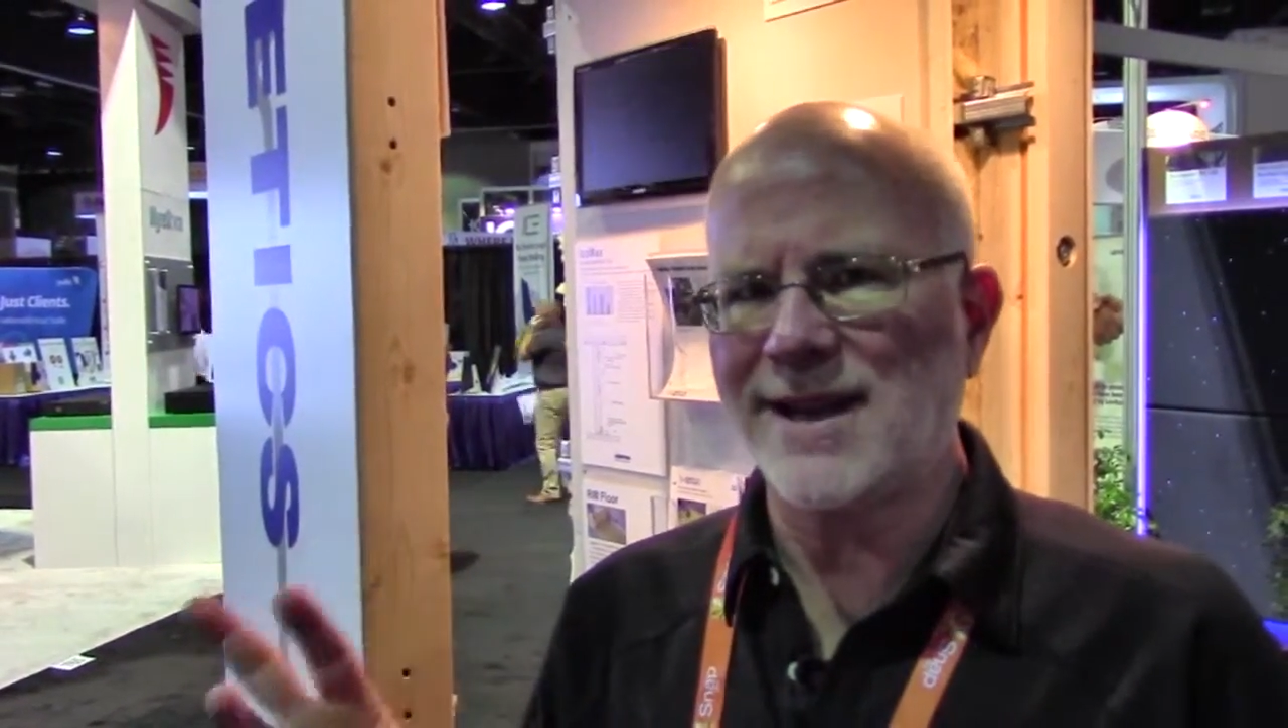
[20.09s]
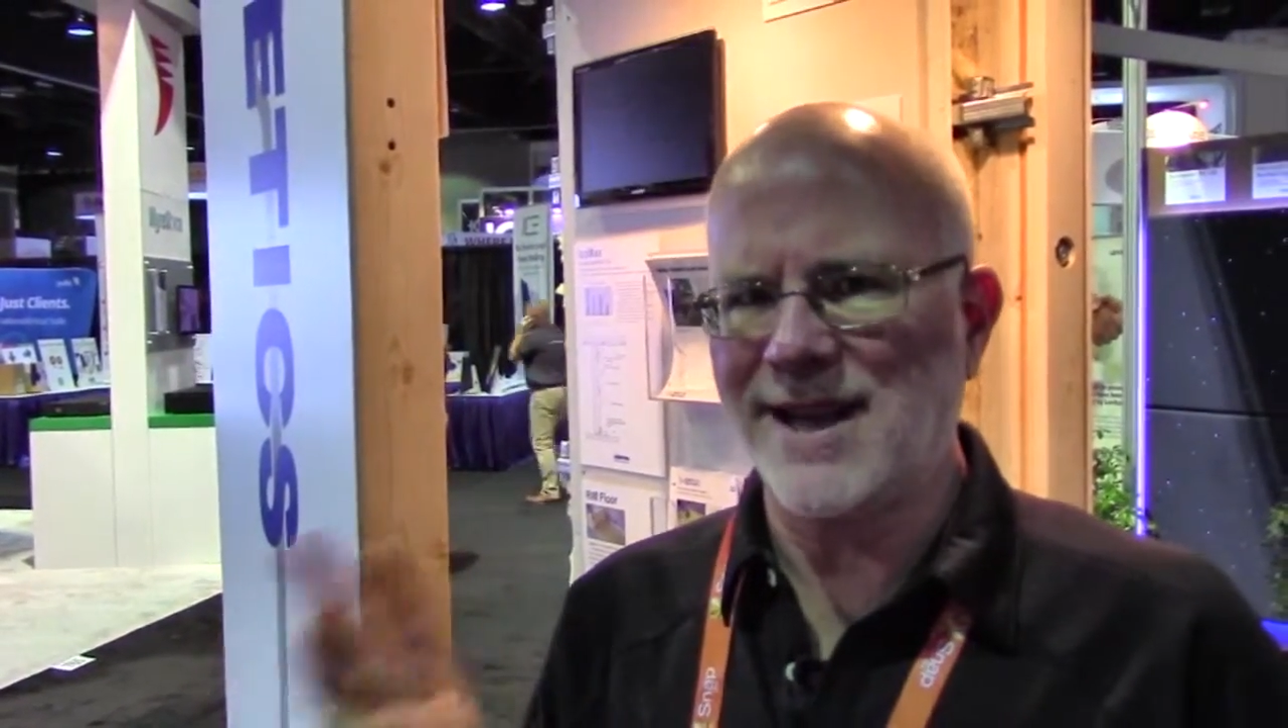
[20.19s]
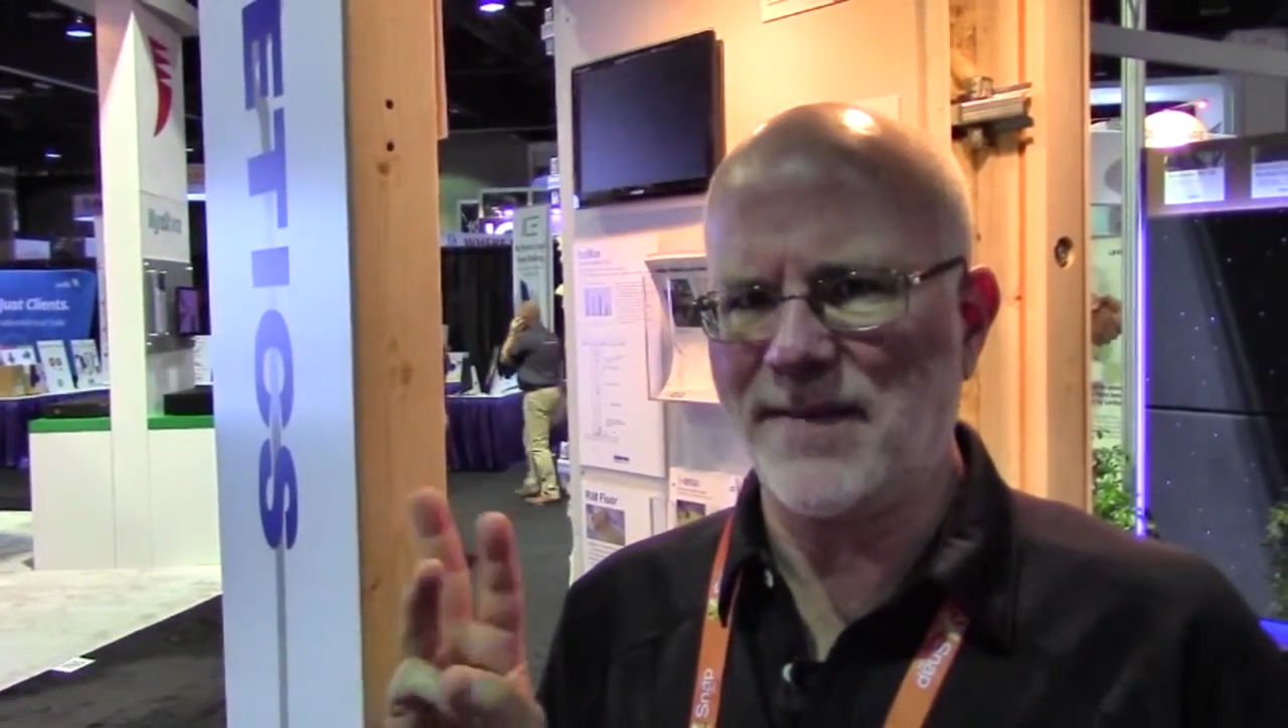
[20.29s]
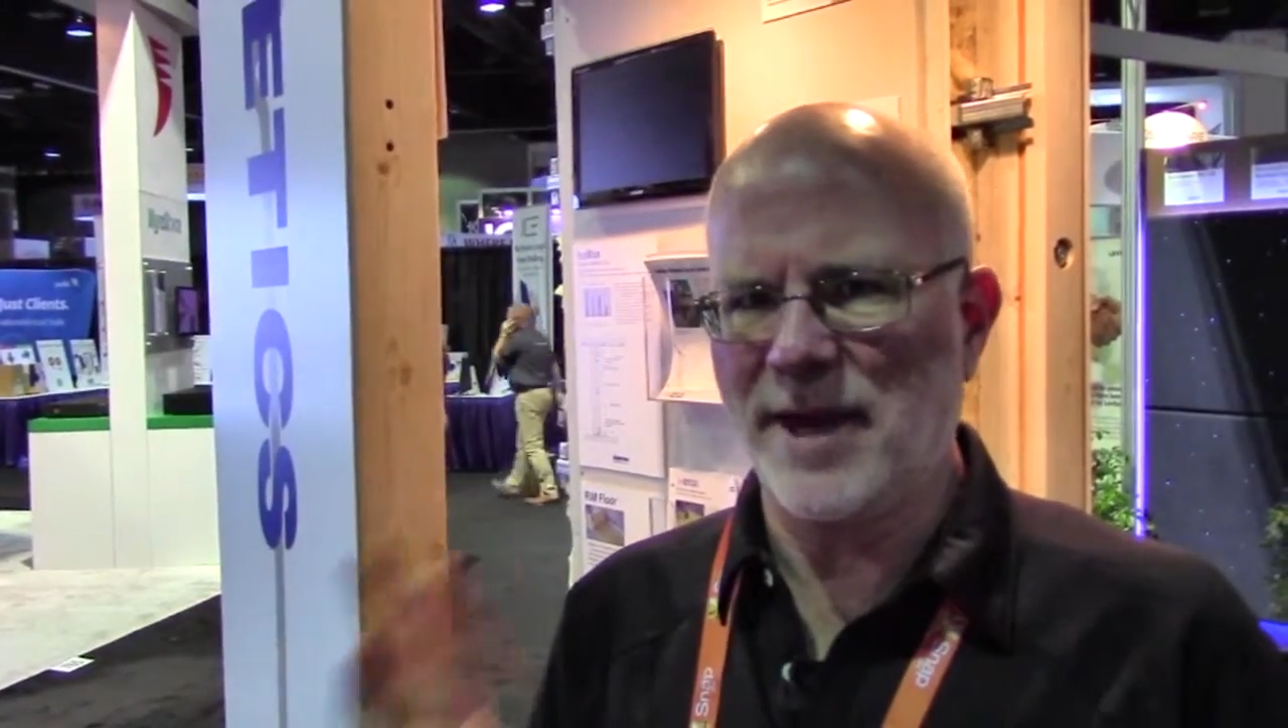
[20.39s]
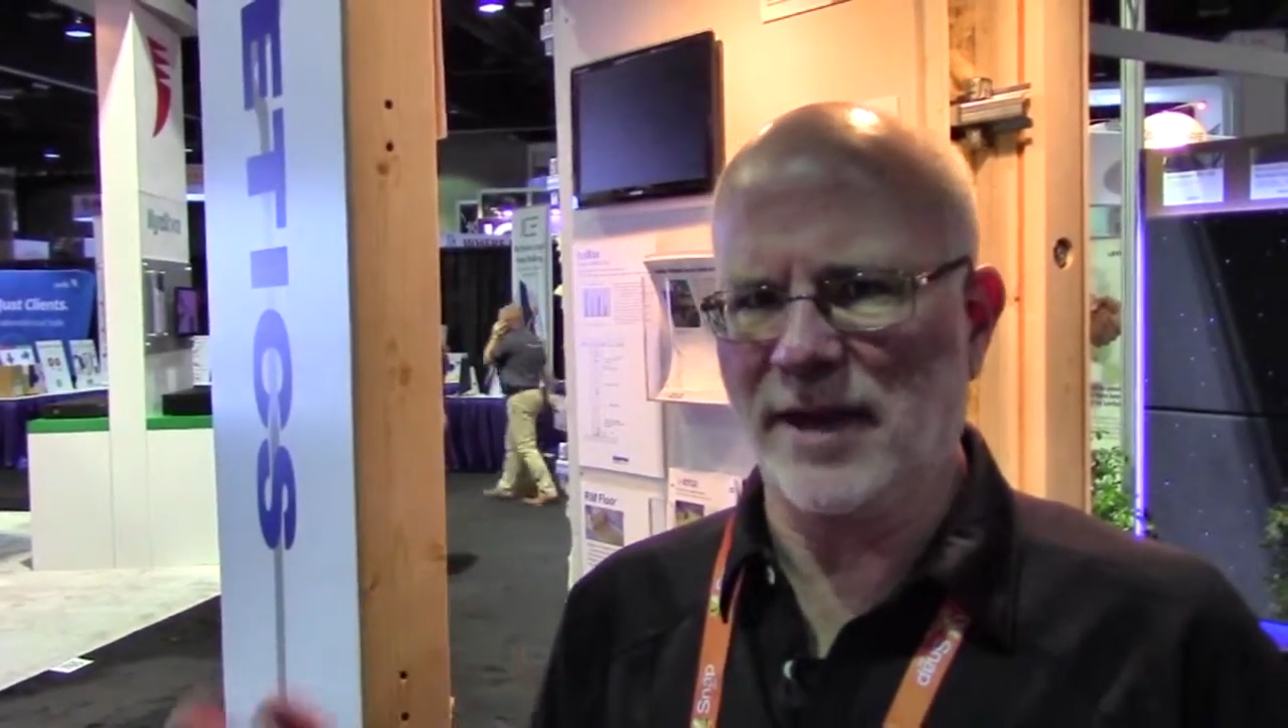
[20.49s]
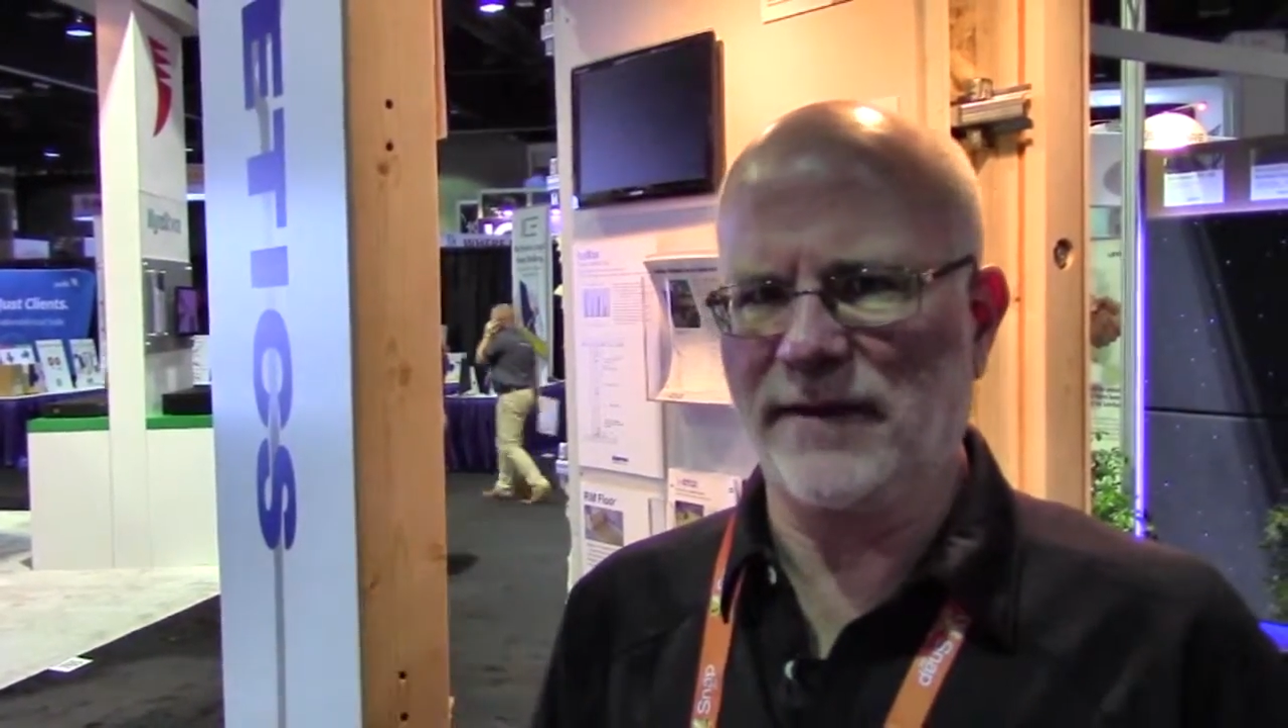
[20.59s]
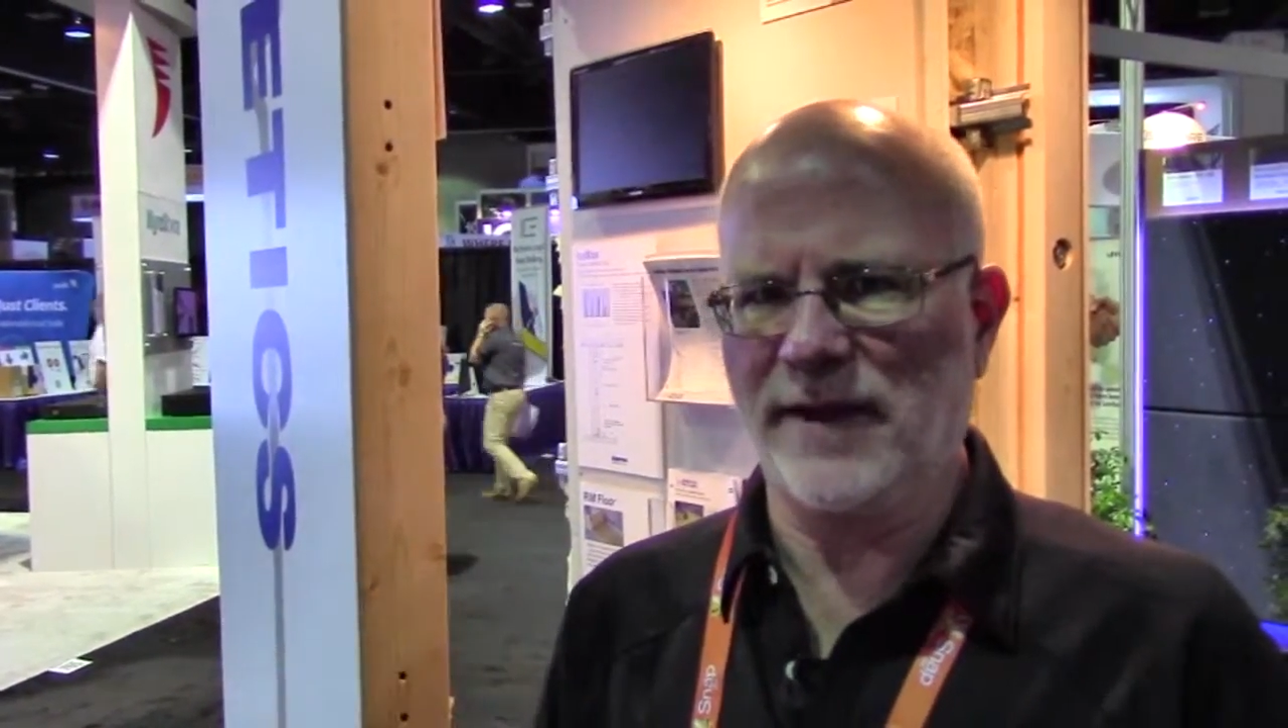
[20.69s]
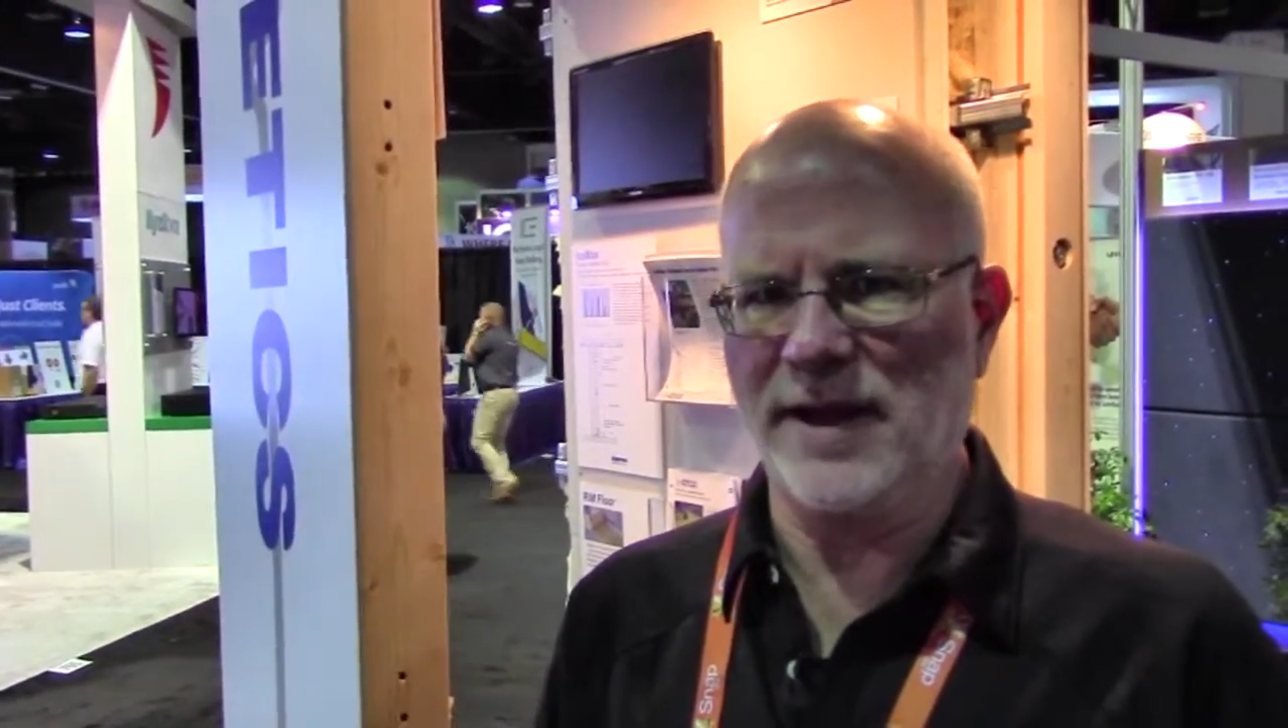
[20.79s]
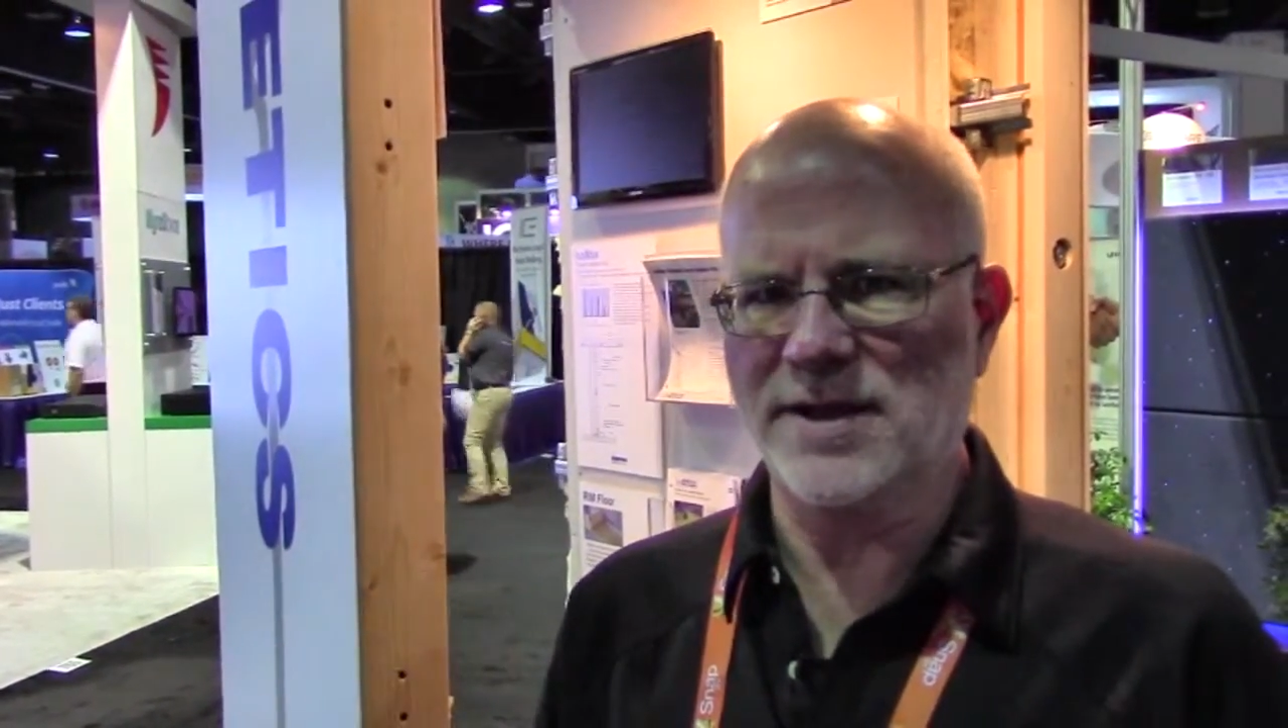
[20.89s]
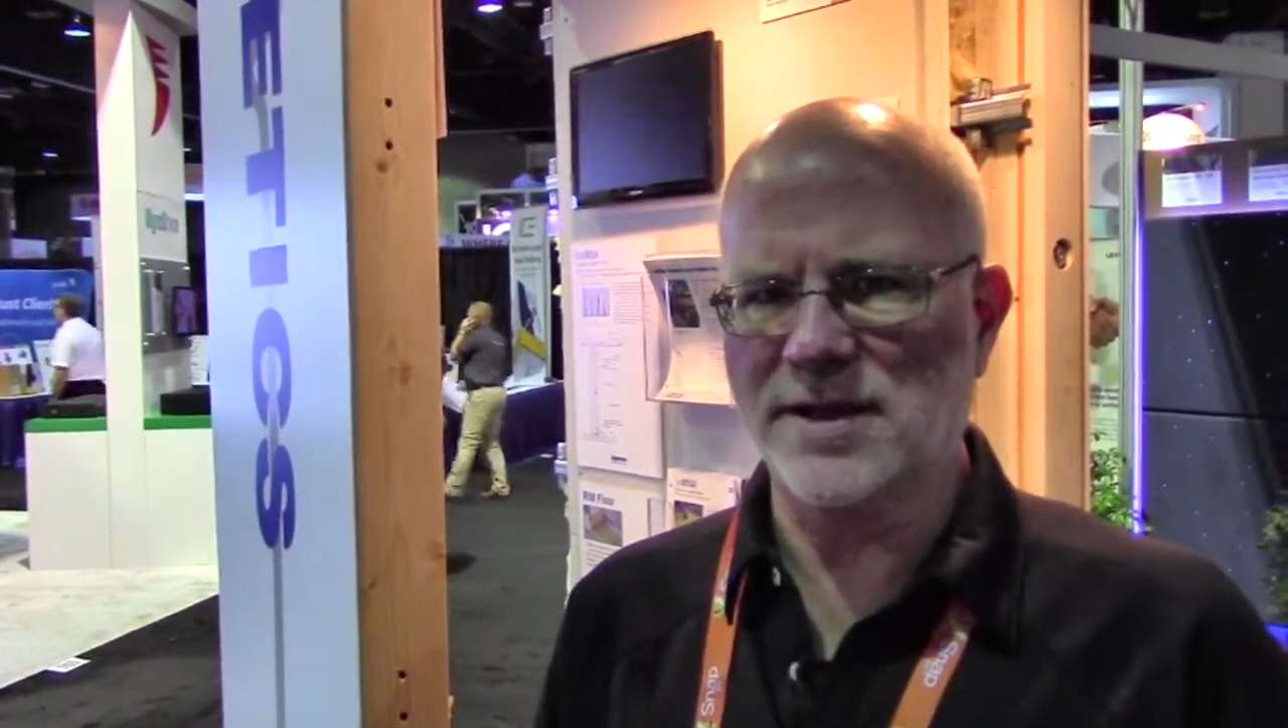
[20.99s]
key
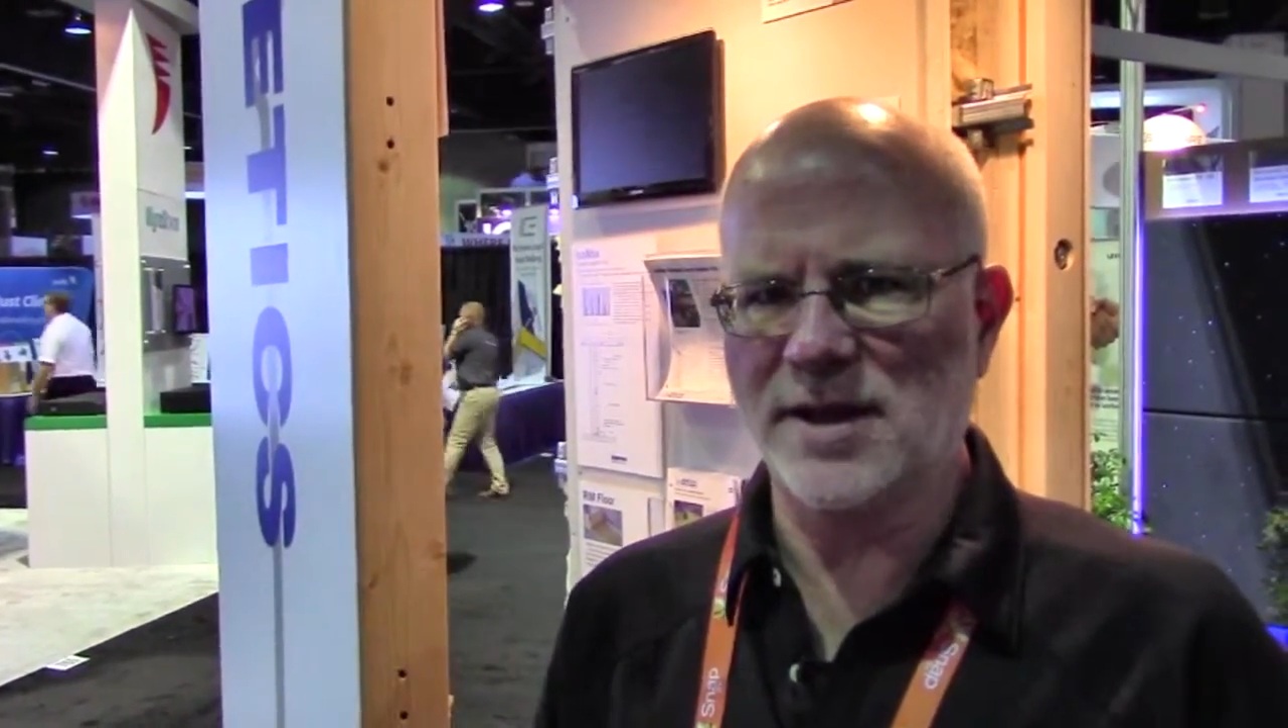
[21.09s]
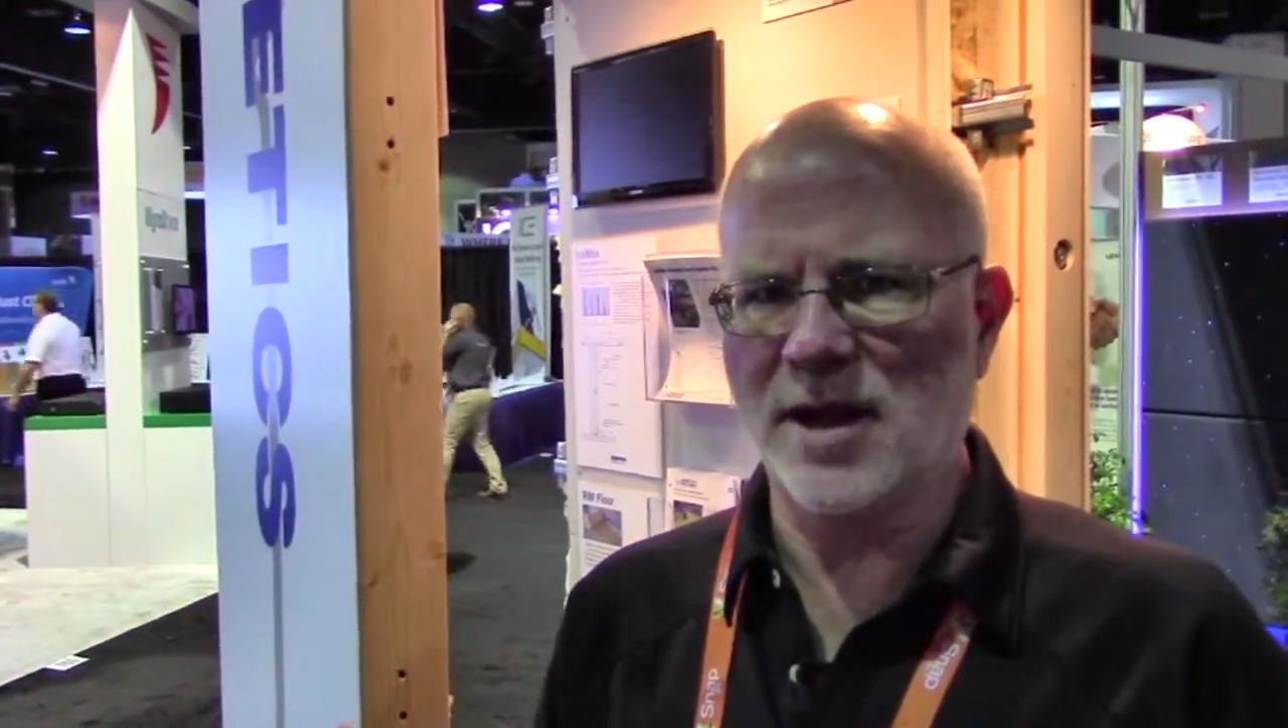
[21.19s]
benefits.